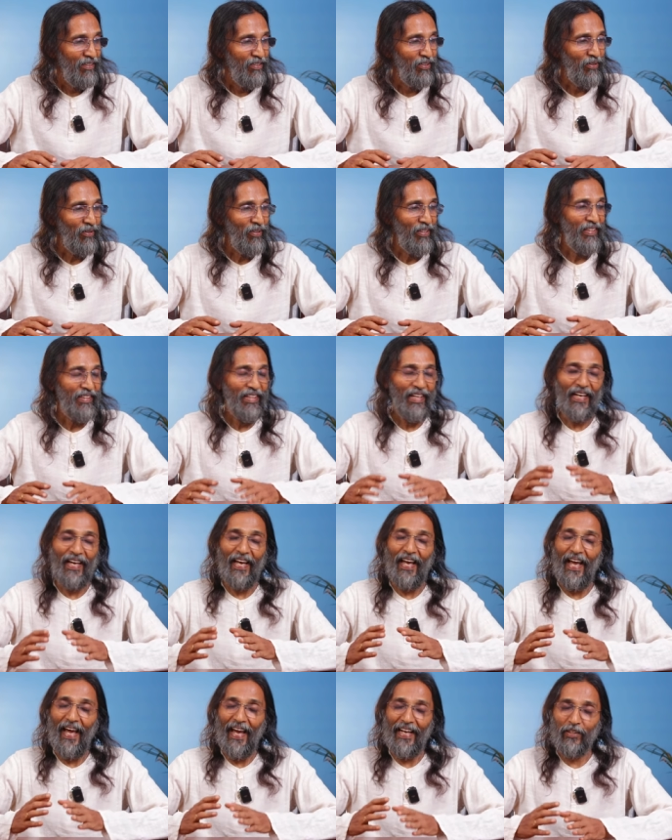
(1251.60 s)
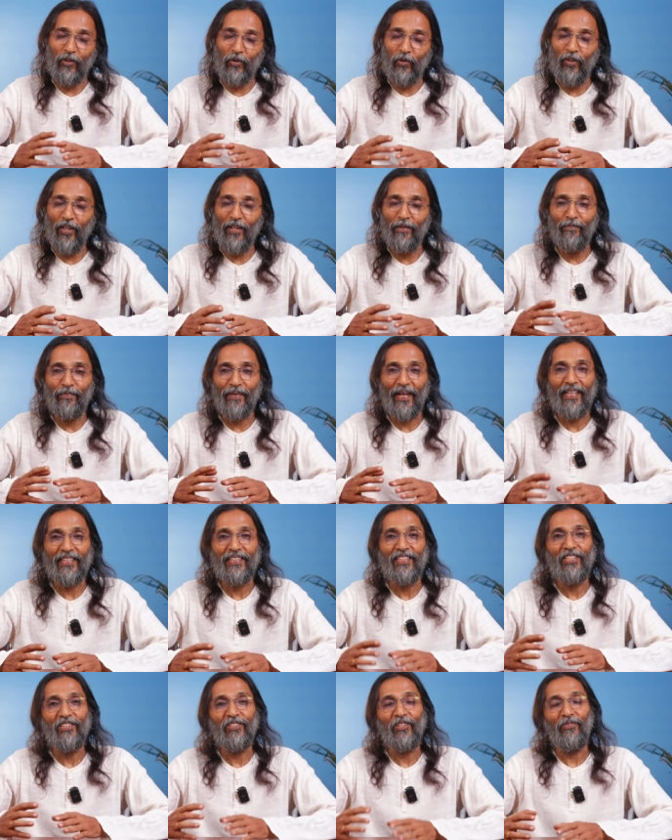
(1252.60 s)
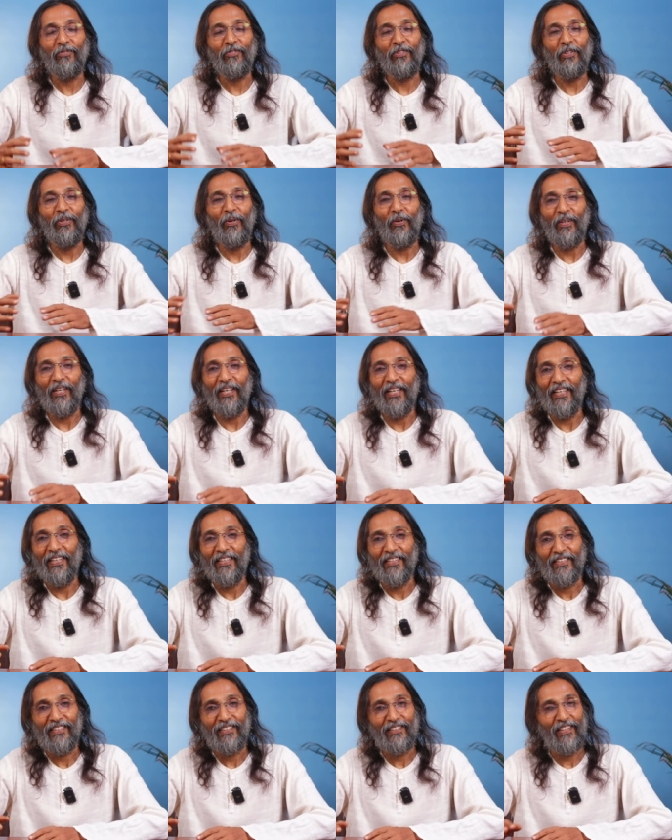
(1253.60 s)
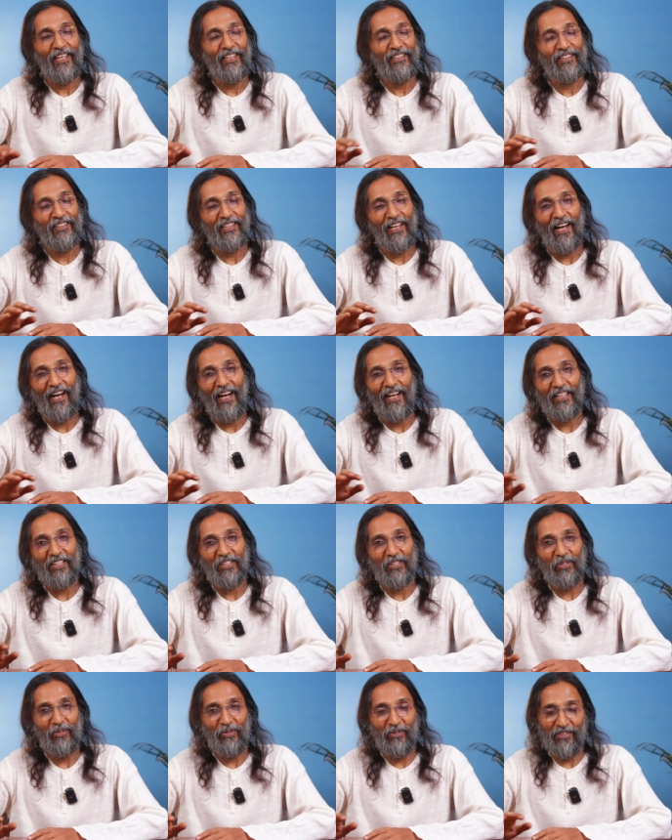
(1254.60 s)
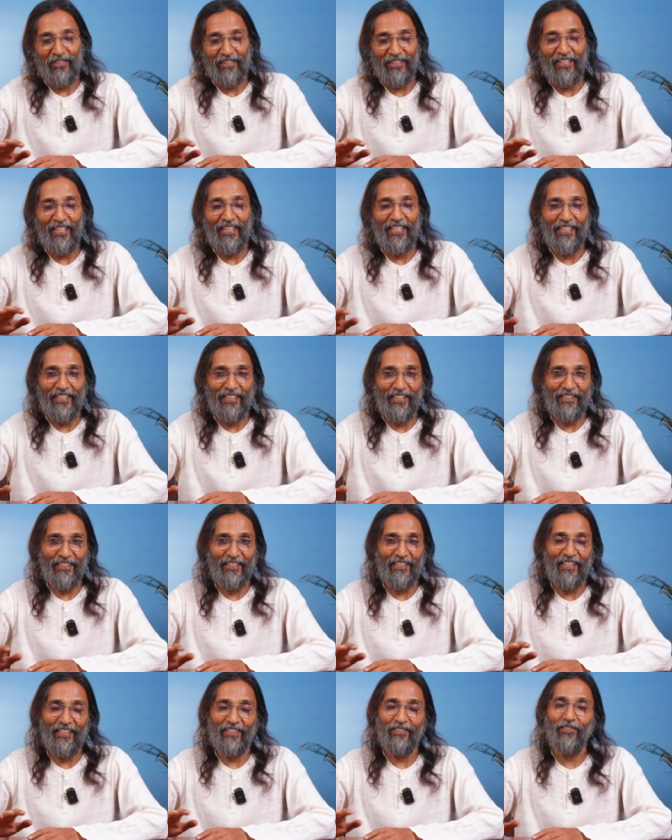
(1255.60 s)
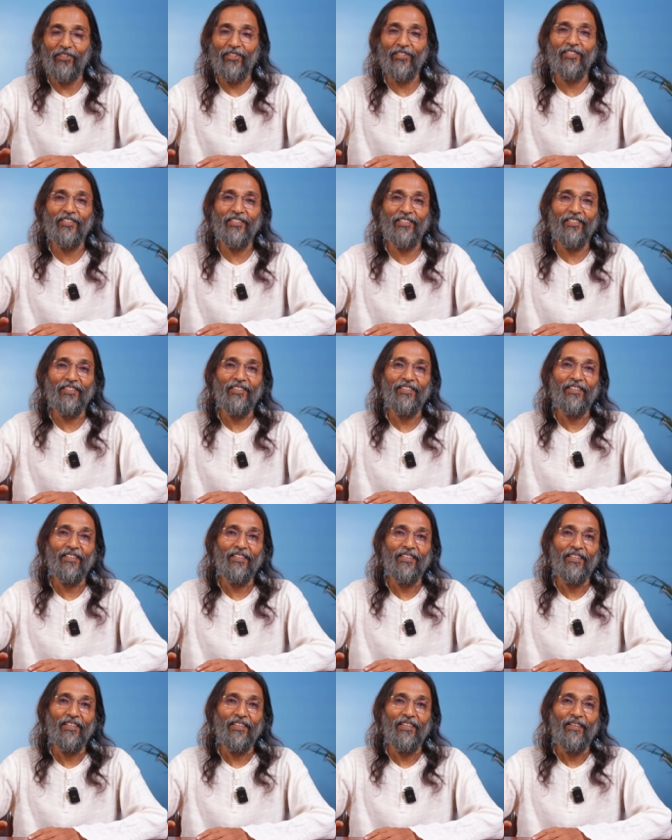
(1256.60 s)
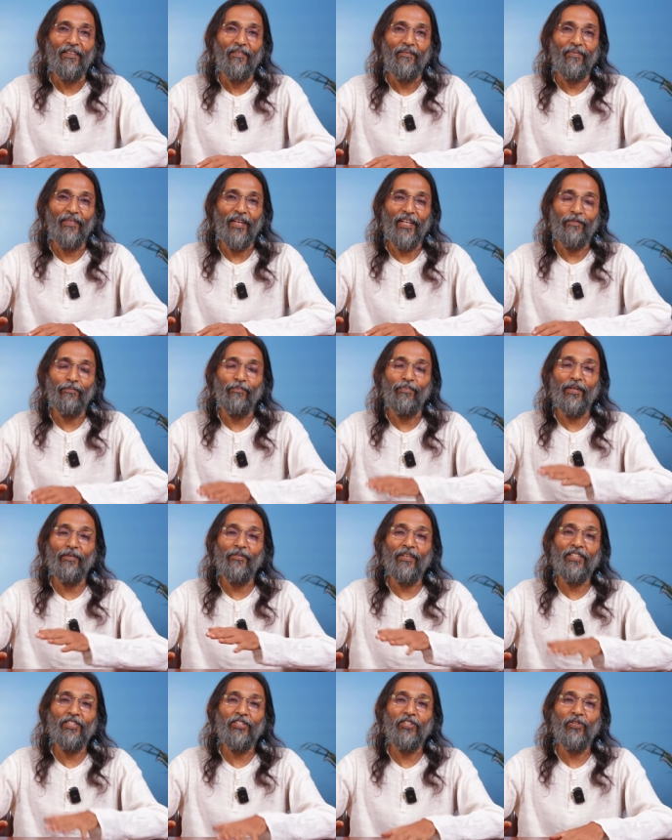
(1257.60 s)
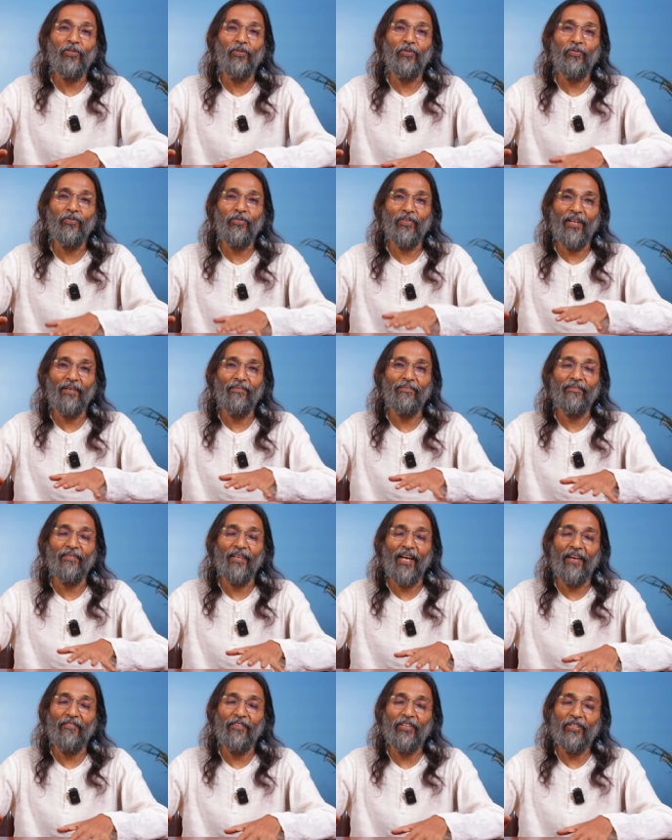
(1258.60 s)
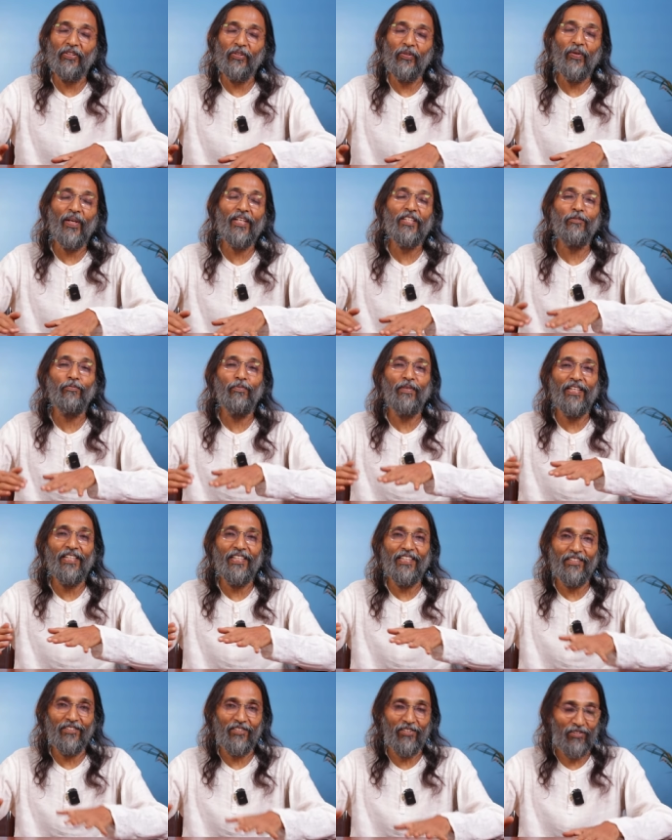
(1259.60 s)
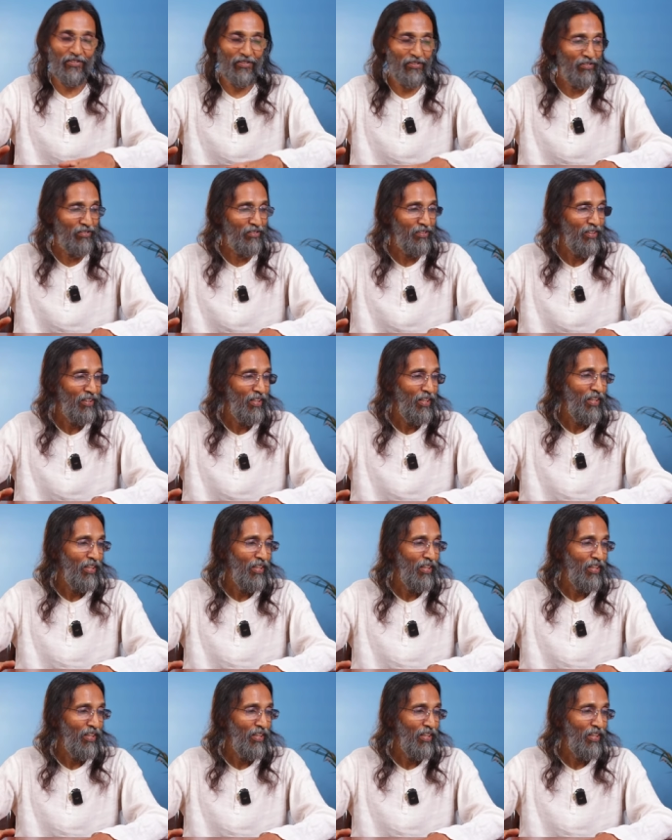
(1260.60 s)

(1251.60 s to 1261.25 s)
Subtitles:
So in the actual practice of yoga, such iron doors really doesn't exist that prevents you from having new experiences,